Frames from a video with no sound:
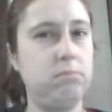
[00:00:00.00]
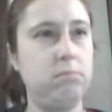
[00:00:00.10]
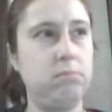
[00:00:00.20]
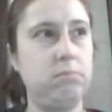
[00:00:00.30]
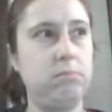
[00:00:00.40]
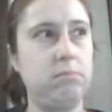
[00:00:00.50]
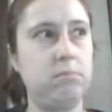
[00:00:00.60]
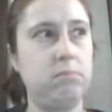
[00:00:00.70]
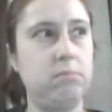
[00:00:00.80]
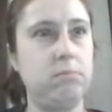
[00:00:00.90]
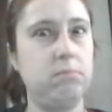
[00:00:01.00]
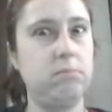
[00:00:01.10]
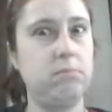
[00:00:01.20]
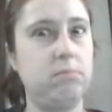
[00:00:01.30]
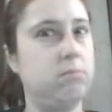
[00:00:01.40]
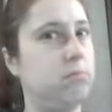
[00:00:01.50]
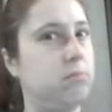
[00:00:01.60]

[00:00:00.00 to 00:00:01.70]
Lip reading: [no speech]